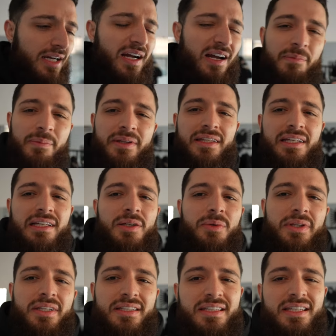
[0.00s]
I've been dealing
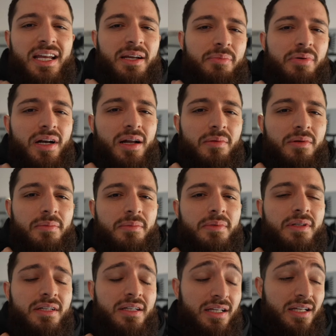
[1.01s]
with this neck problem
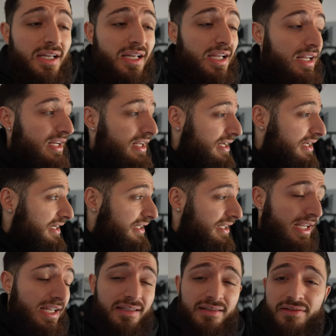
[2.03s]
and I
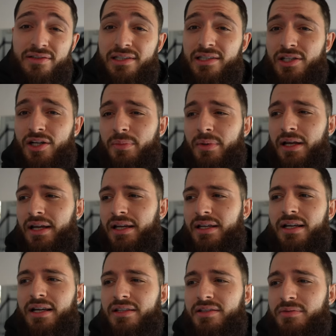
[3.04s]
can't really turn my head
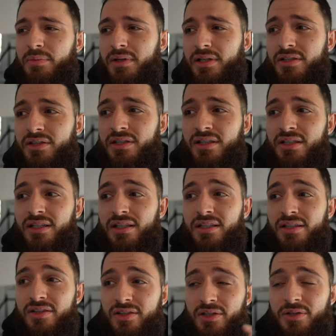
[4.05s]
as much.
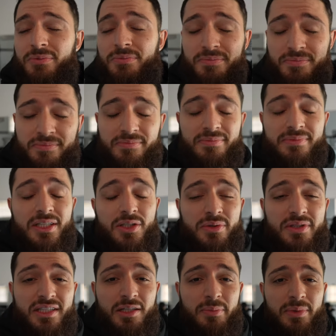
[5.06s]
So this
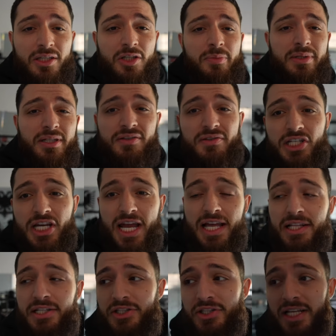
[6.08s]
one's gonna be a little bit of a
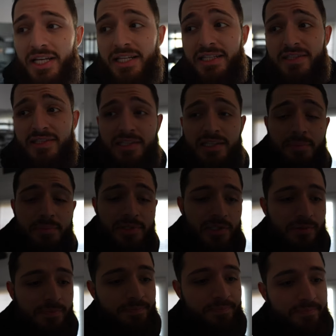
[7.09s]
challenge getting these clips.
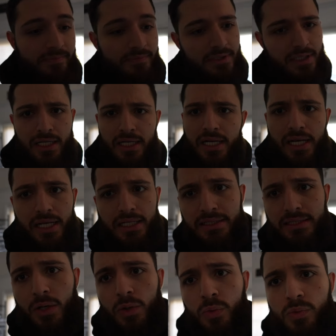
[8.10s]
So
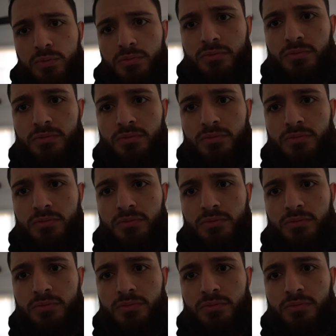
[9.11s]
let's go.